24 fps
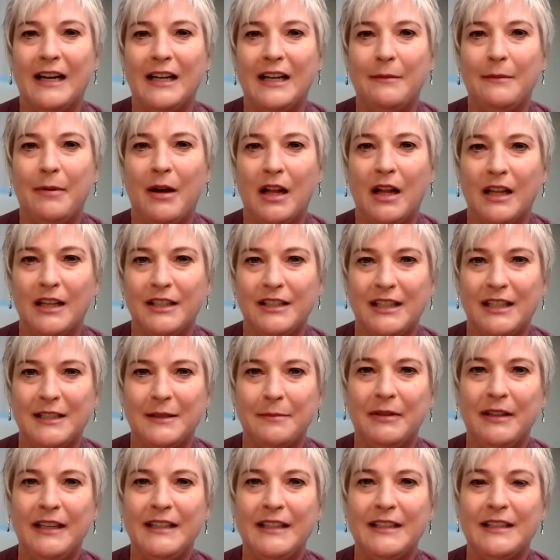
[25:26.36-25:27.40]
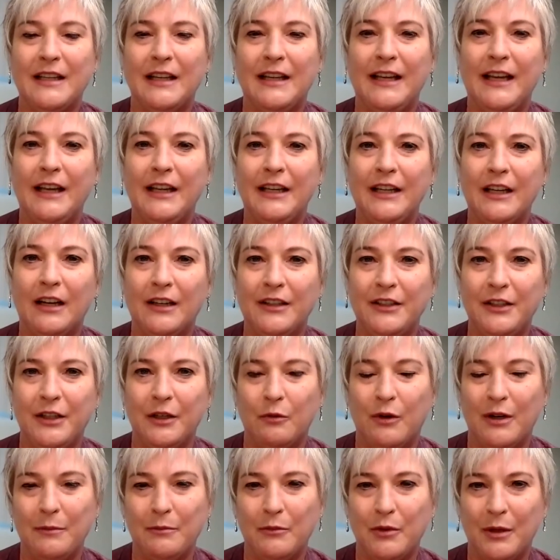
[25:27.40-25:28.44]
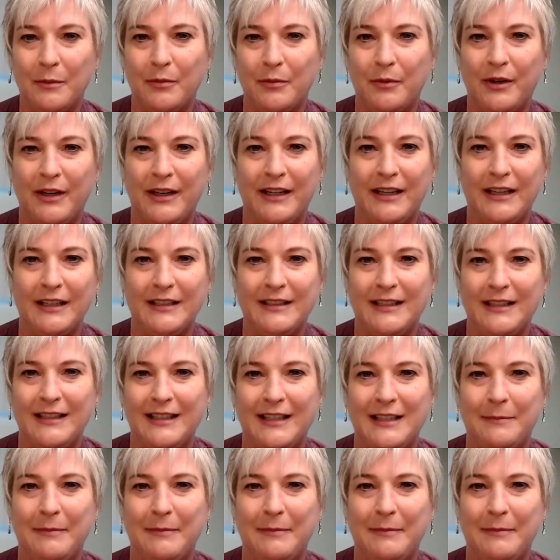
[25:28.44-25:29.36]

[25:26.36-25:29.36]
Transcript: I apologize. Please hit on your one more point because right. this the has